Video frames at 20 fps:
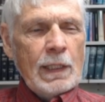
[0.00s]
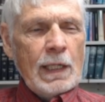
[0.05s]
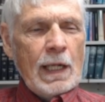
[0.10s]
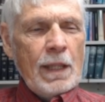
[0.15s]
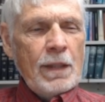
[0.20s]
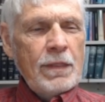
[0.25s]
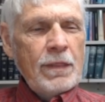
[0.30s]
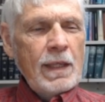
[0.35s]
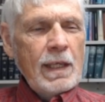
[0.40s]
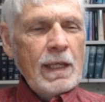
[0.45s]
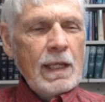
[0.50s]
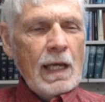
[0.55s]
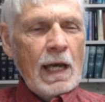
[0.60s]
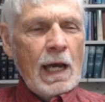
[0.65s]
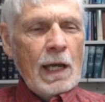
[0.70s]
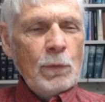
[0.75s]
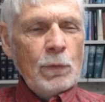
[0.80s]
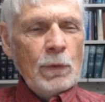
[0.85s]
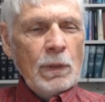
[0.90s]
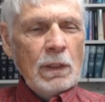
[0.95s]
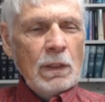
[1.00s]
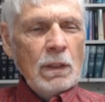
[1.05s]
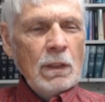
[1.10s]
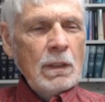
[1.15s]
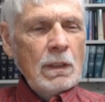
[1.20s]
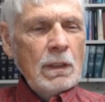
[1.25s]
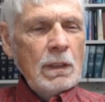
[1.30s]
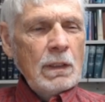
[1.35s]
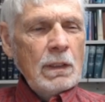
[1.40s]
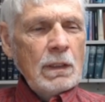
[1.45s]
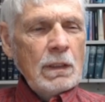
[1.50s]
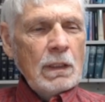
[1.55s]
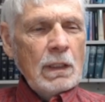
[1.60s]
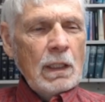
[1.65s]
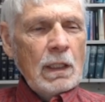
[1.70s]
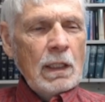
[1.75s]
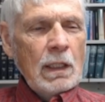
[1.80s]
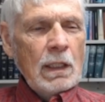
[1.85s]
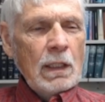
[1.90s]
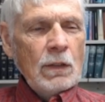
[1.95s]
And I think I will
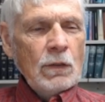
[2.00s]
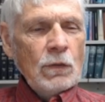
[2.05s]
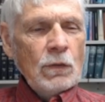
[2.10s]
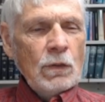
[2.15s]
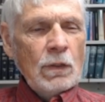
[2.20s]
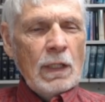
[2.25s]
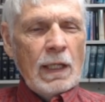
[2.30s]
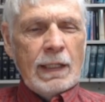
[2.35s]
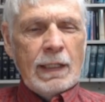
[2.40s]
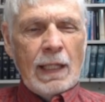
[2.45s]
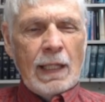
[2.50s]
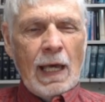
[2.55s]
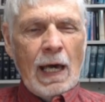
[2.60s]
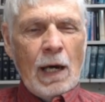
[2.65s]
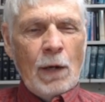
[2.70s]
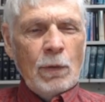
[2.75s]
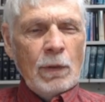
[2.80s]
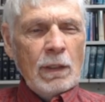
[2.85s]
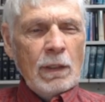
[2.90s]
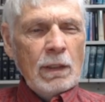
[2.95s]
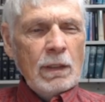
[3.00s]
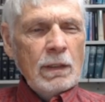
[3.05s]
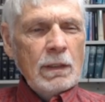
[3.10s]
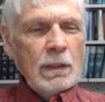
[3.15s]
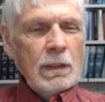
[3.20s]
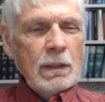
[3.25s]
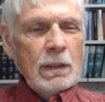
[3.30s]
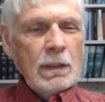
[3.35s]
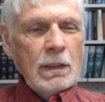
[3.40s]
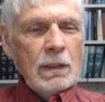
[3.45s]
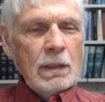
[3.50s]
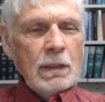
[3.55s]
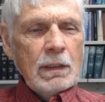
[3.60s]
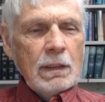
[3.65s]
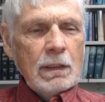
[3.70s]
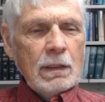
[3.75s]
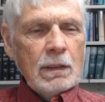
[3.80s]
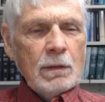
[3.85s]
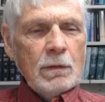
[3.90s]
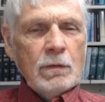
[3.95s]
let our
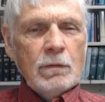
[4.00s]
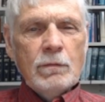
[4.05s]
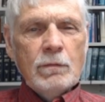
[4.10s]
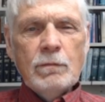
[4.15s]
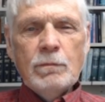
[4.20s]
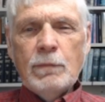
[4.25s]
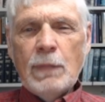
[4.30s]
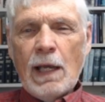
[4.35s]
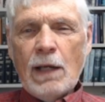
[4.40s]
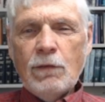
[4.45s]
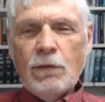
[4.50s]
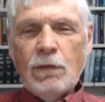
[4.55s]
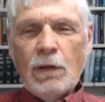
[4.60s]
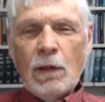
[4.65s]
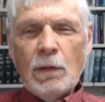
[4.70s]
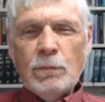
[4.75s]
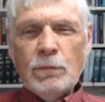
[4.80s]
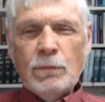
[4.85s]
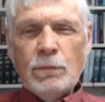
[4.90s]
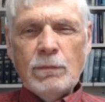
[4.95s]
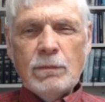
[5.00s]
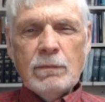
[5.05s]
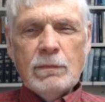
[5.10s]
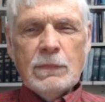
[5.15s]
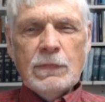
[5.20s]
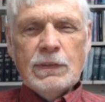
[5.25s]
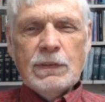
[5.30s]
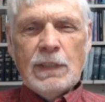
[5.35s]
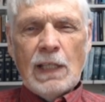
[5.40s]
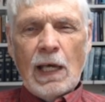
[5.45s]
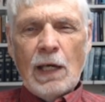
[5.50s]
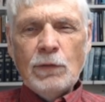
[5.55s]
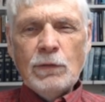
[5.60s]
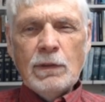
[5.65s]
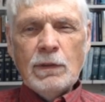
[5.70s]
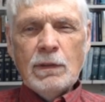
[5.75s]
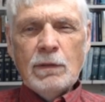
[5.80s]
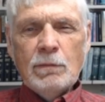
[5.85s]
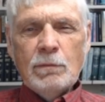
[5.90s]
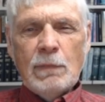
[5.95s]
background
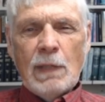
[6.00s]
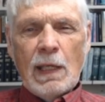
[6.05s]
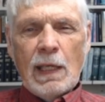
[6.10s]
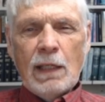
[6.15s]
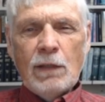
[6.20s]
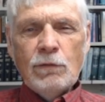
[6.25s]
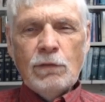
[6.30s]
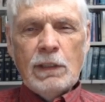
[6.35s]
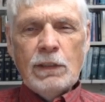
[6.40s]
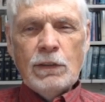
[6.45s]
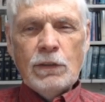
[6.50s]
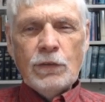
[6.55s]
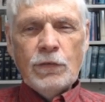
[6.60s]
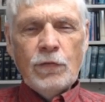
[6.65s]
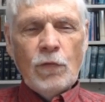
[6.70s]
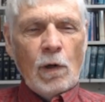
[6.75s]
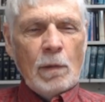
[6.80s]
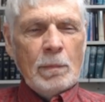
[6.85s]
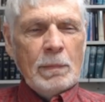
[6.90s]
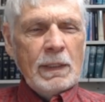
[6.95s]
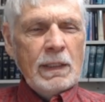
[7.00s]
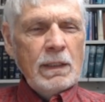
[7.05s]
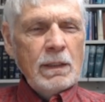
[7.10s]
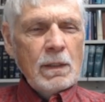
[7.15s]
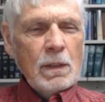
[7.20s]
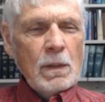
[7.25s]
sound read this for me.